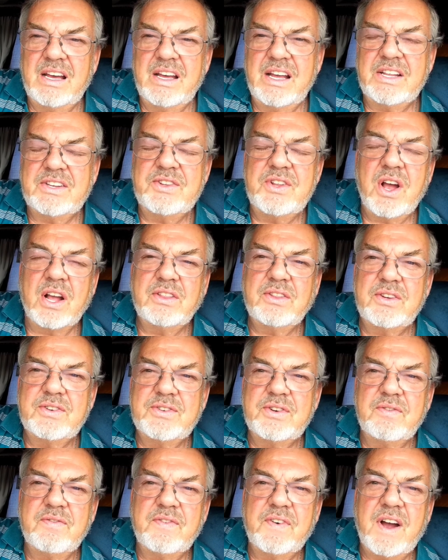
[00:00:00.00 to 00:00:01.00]
It's not the
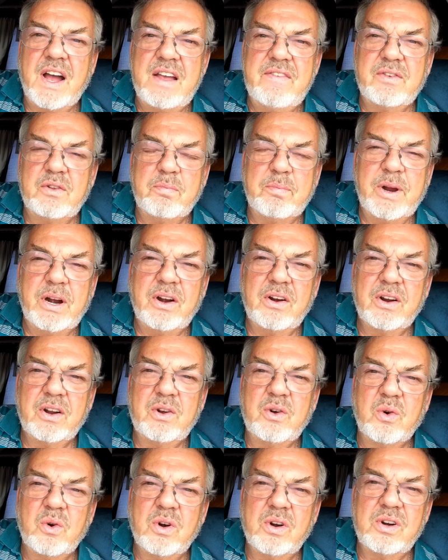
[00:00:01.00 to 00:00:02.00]
survival
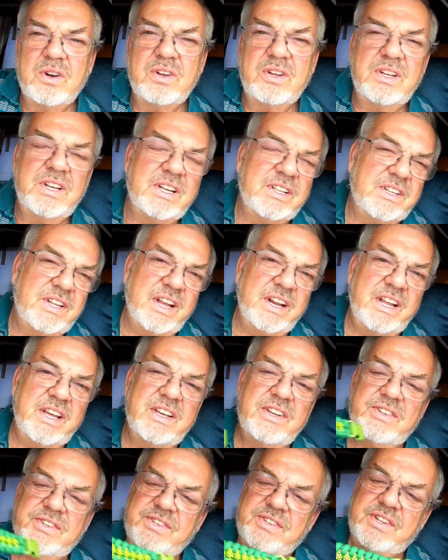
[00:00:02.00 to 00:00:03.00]
paracord. It
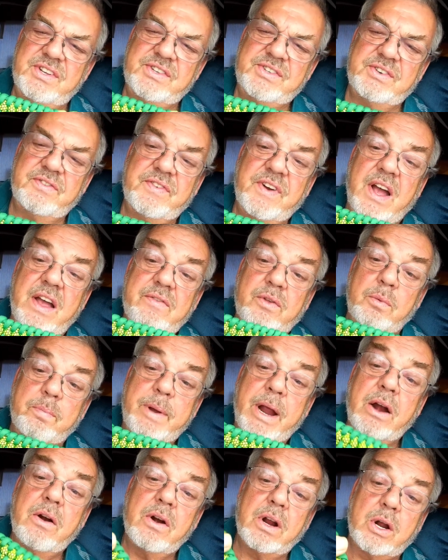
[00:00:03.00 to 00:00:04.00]
is the survival
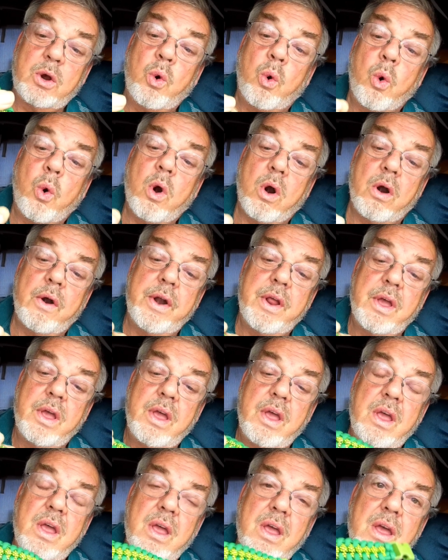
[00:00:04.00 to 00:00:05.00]
paracord,
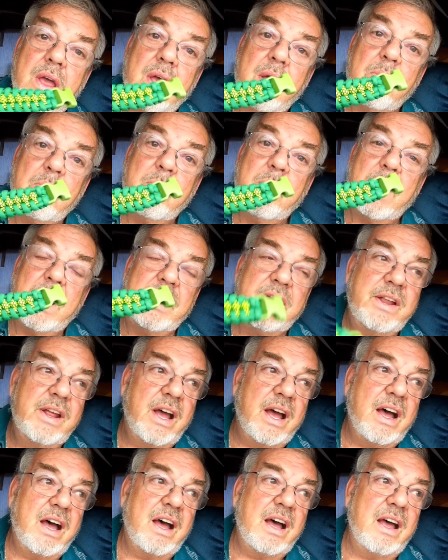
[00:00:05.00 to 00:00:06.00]
but
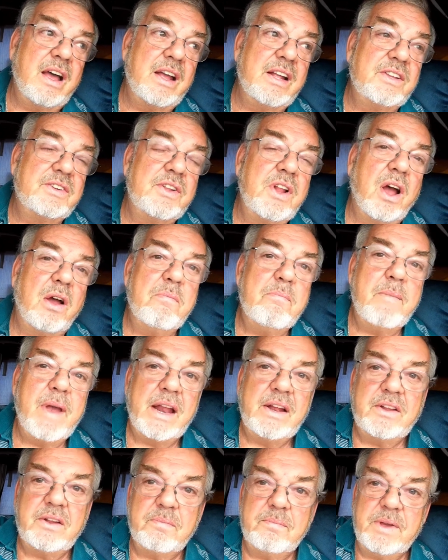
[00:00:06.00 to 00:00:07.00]
it's not
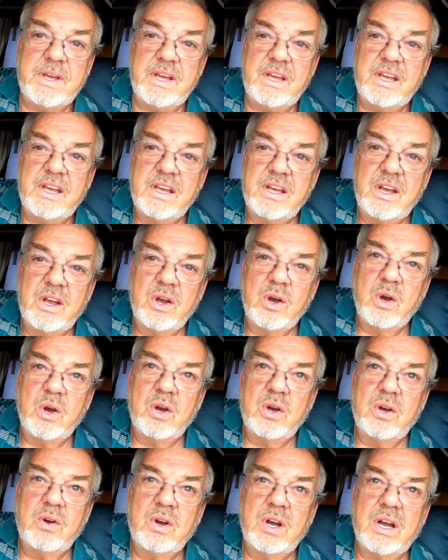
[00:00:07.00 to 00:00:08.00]
meant to be
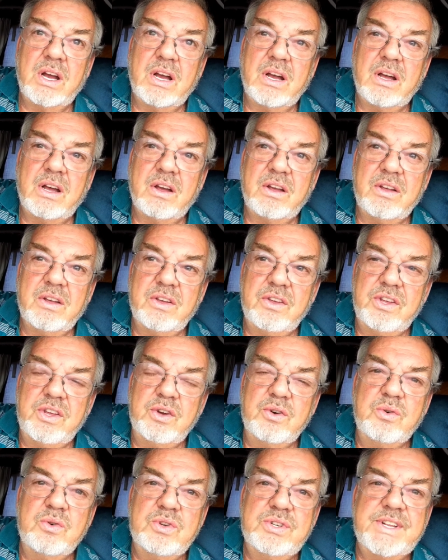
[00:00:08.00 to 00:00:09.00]

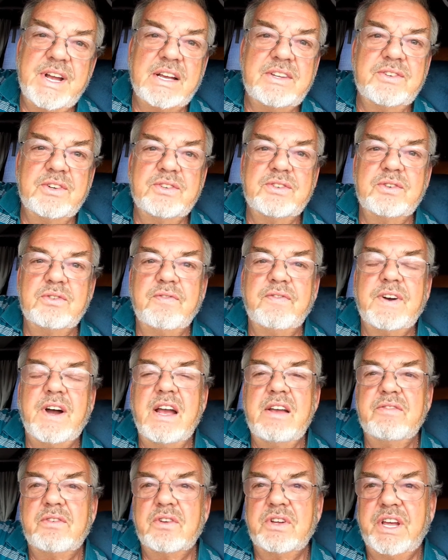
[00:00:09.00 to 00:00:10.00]
used as a
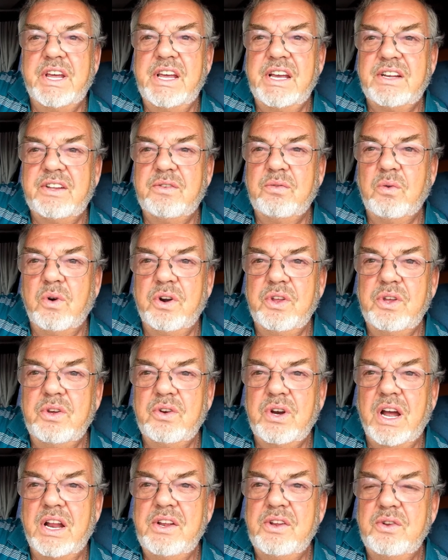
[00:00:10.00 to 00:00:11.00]
survival kit, where
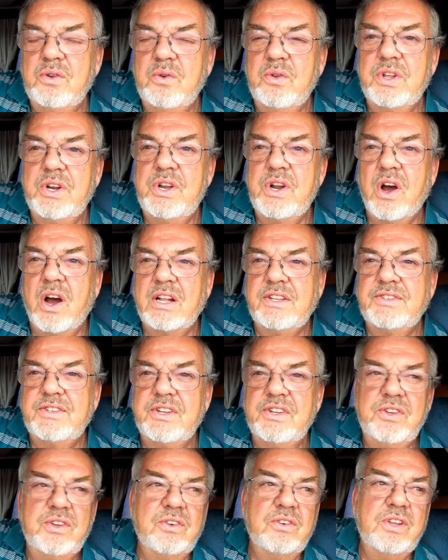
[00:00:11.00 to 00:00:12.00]
you undo the knots
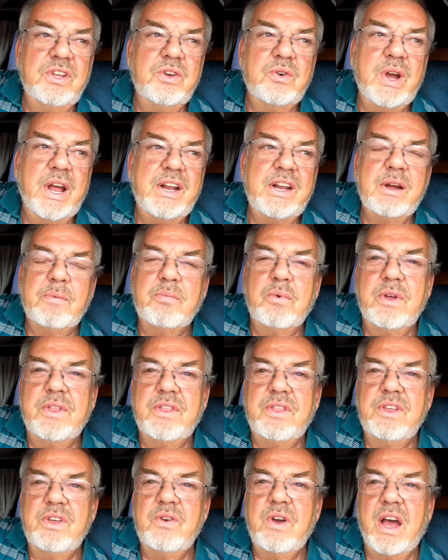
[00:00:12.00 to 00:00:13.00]
and you end up with,
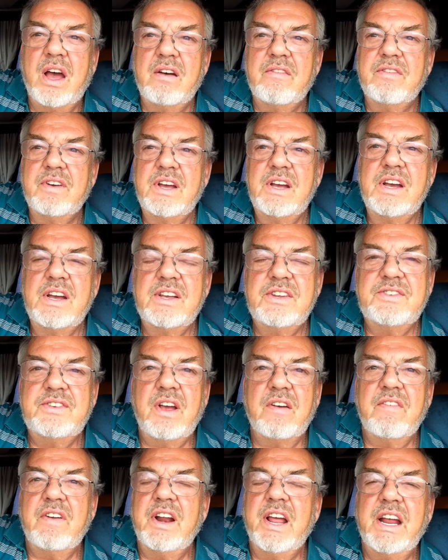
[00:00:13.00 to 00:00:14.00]
you have
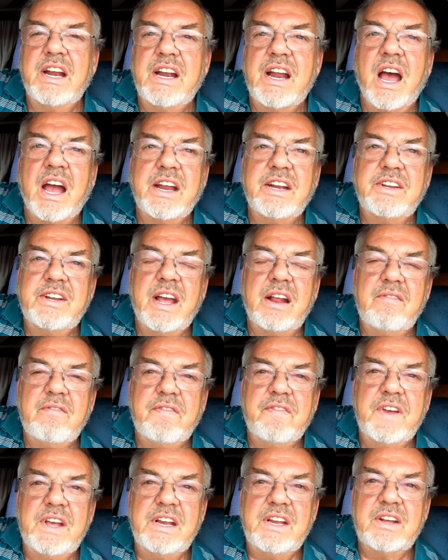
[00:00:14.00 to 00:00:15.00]
7, 8, 9, 10
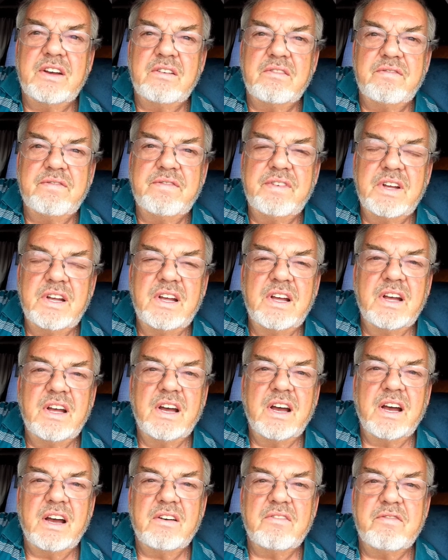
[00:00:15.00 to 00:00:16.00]
feet
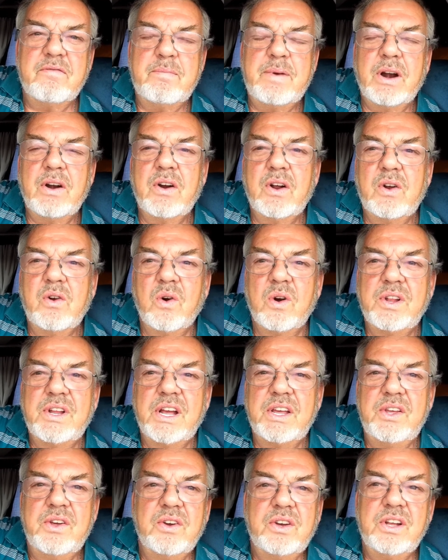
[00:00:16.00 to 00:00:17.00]
of paracord
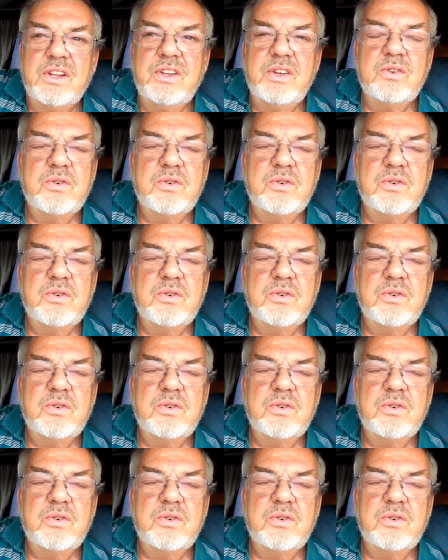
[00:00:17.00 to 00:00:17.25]
that you can